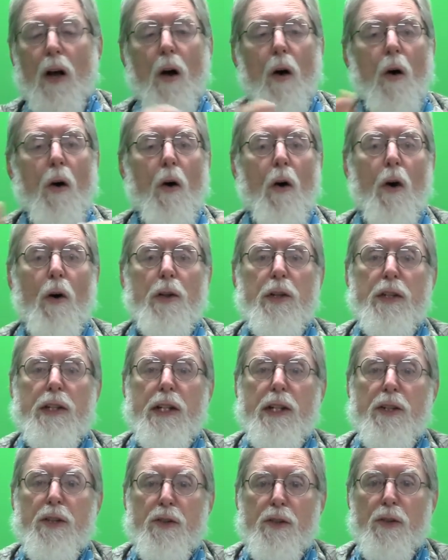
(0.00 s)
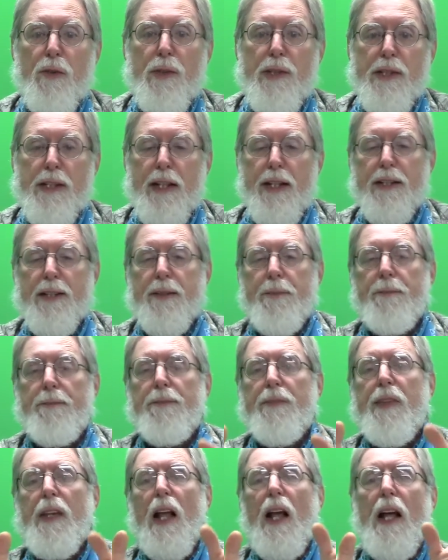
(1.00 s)
all you need to do is this.
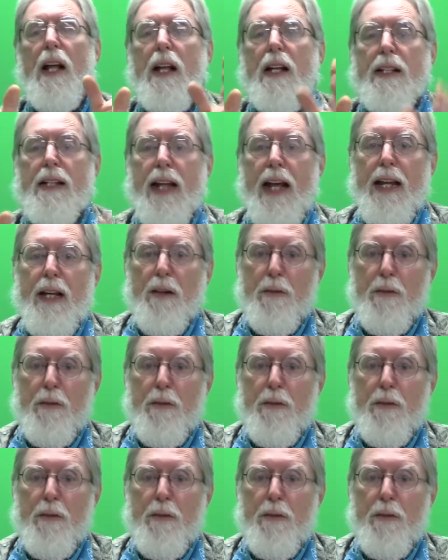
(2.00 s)
Take